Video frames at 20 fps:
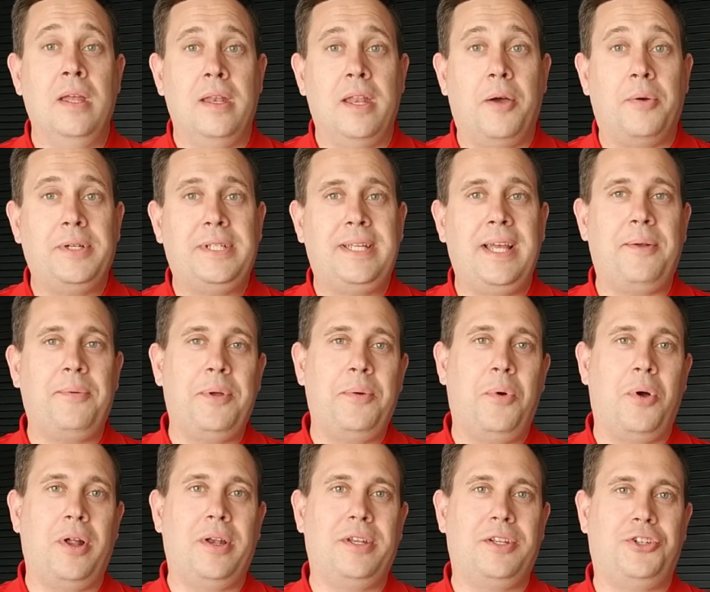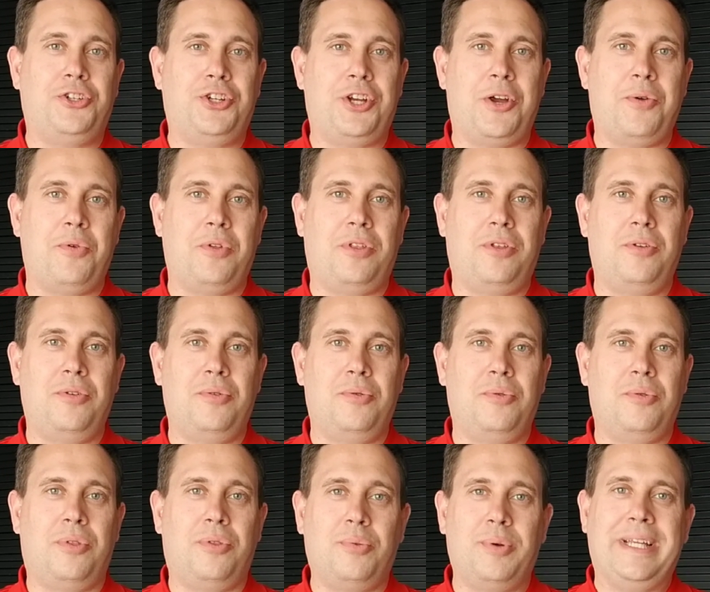Now, we said we wanted to share with
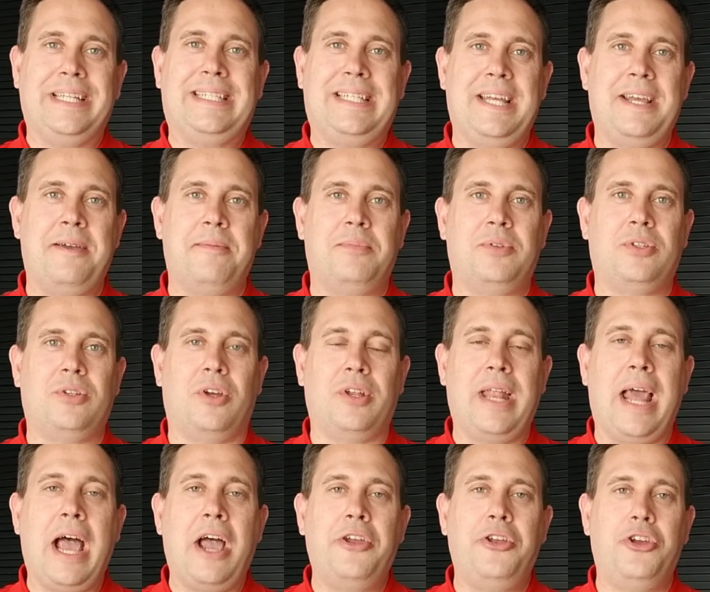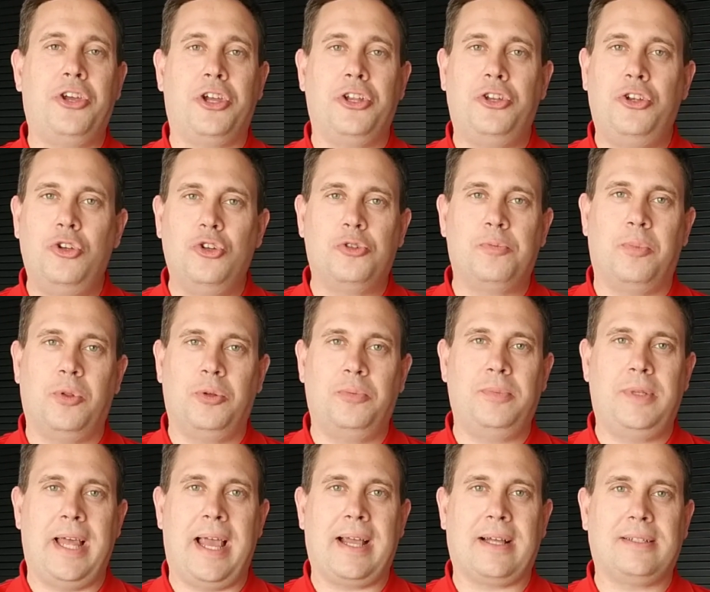you 3 tips on how you could use Bloom
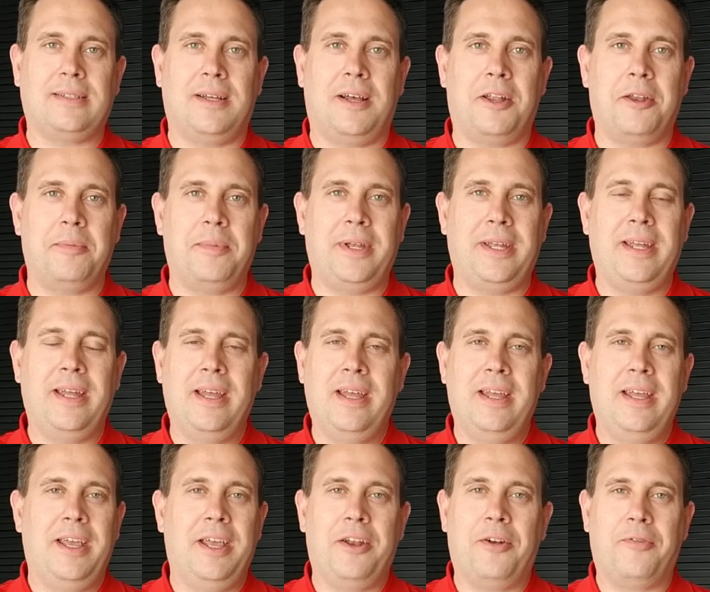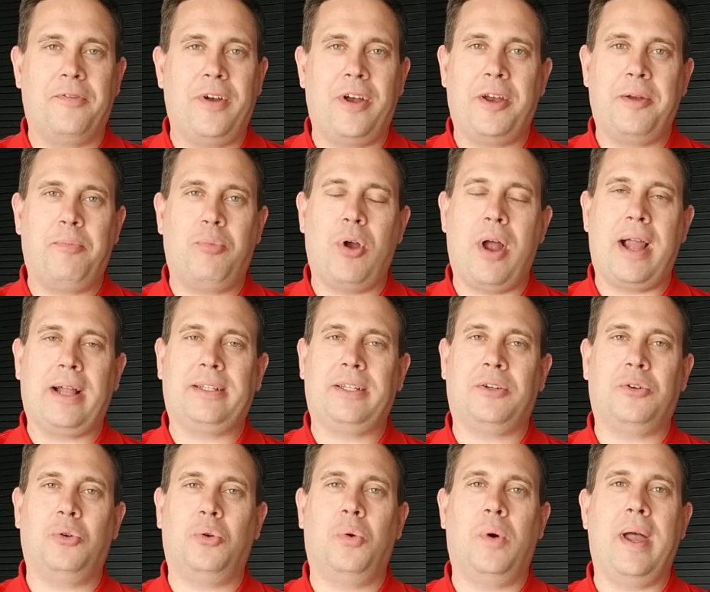Taxonomy in a very
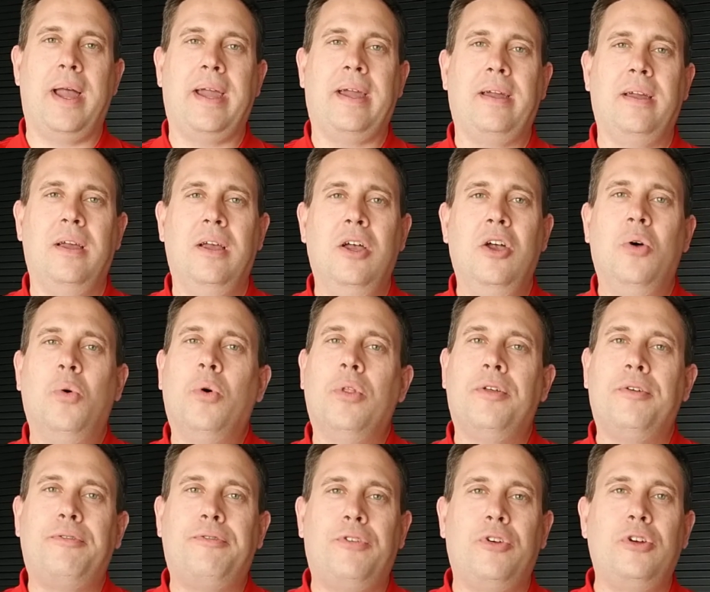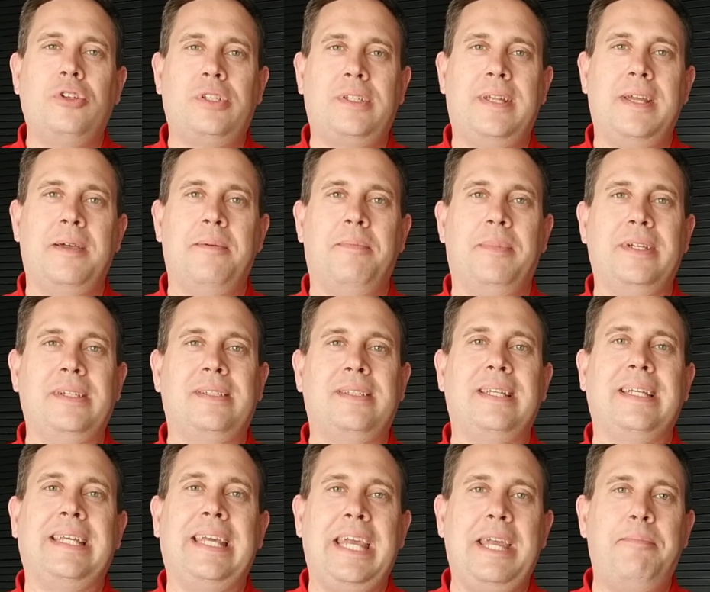practical way. Well, the first tip is
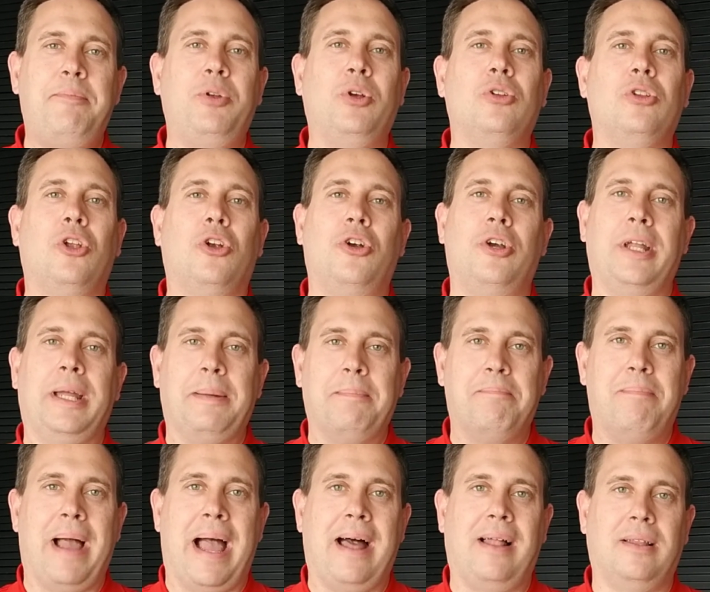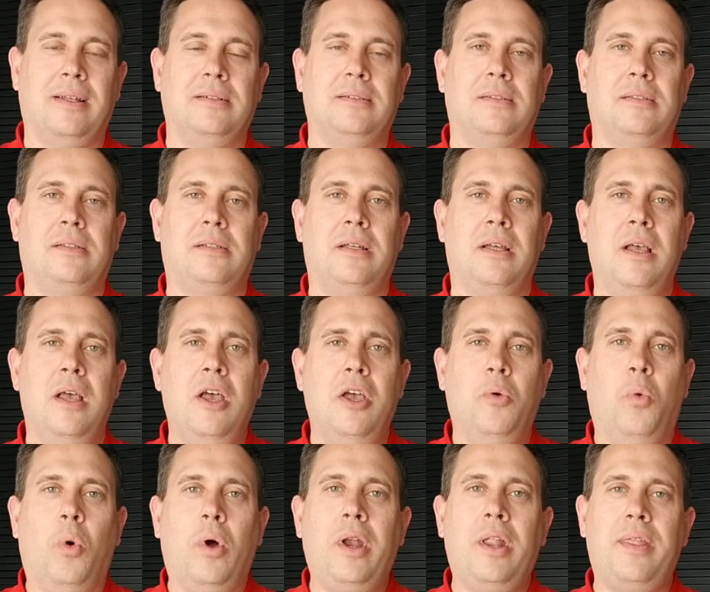to keep your learning balanced.
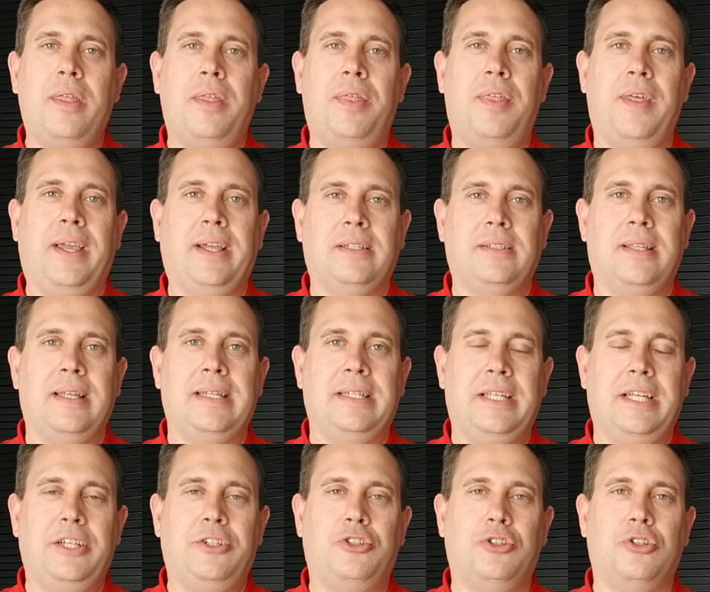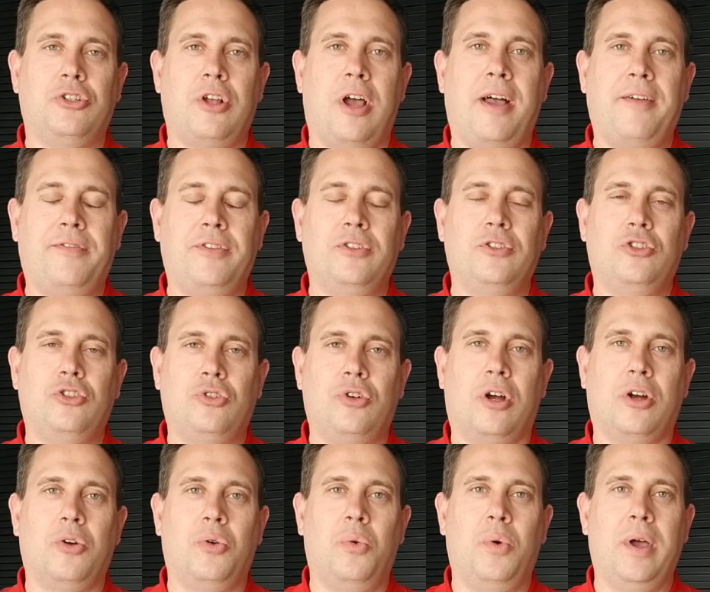One of the things that teachers often
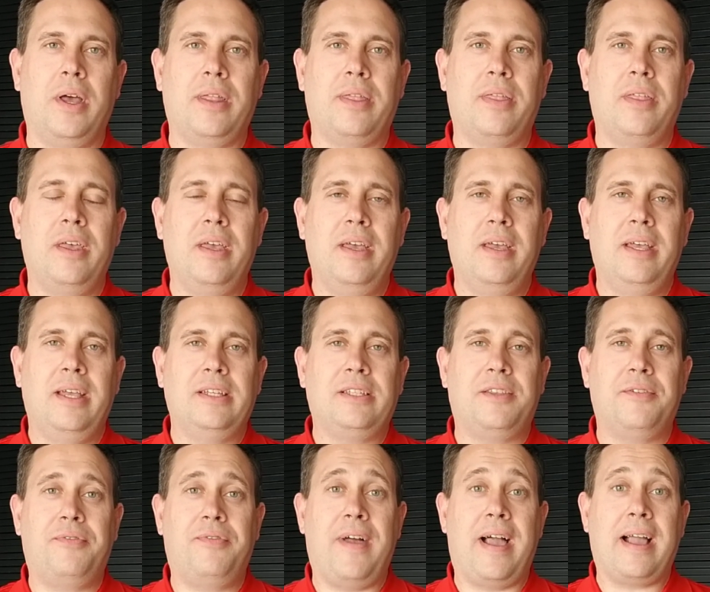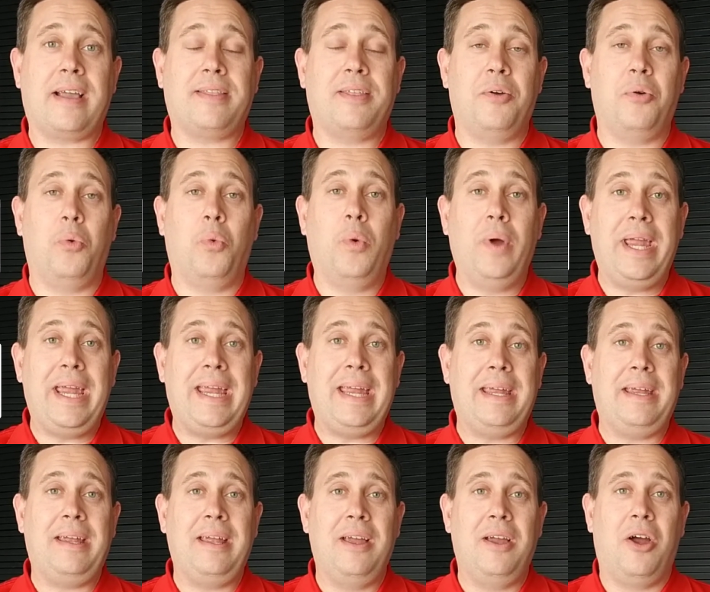struggle with is the fact that
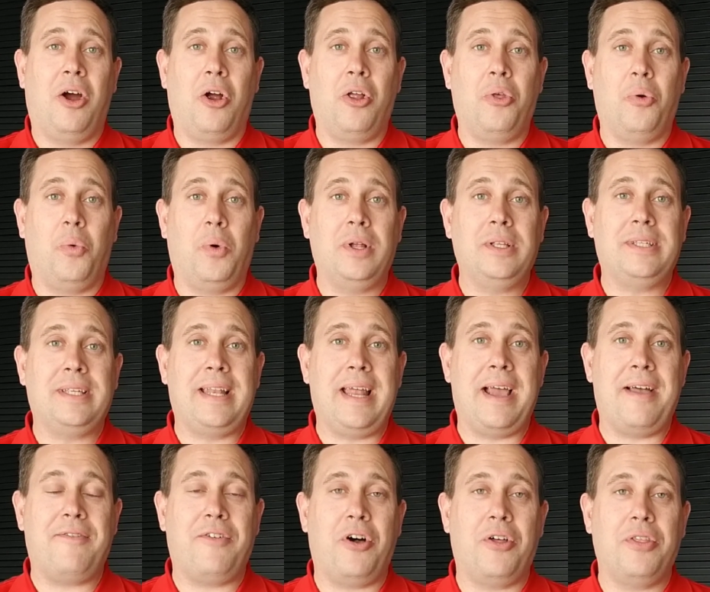we are the ones that have